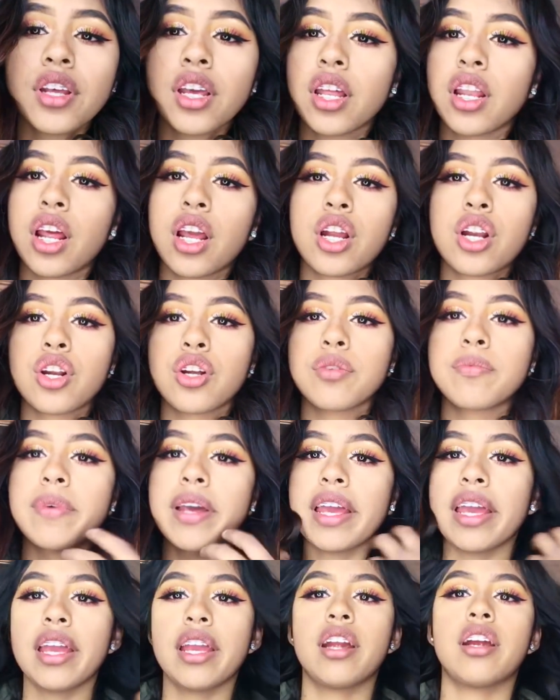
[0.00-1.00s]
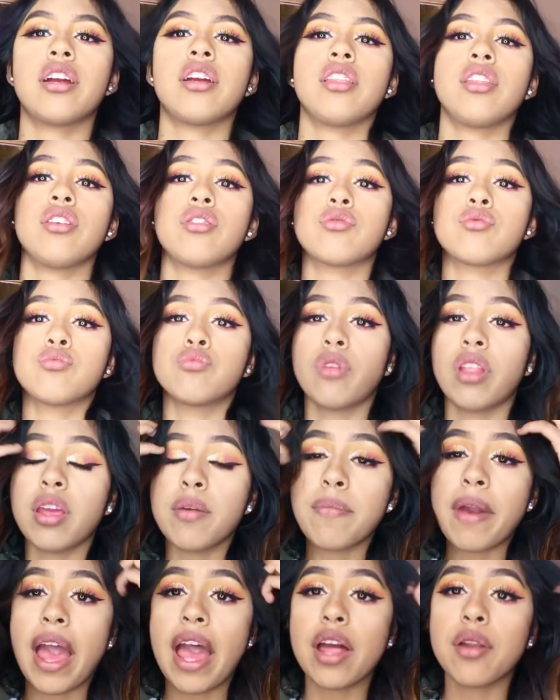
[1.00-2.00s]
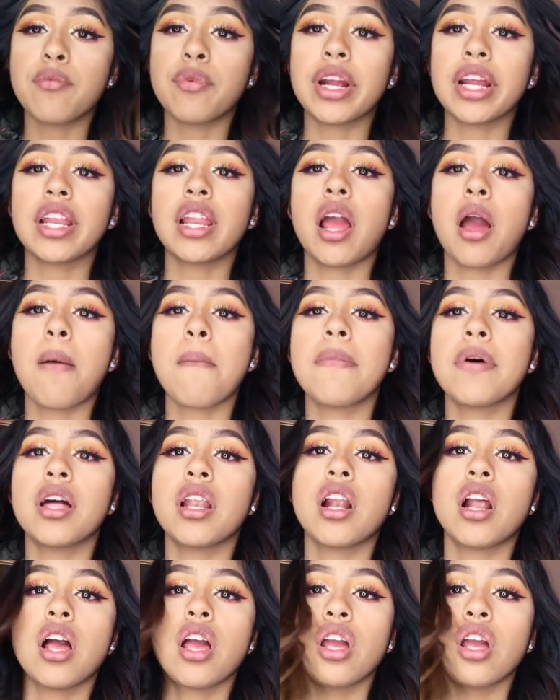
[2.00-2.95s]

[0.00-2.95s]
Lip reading: And I curled my hair. It looks really bad right now, but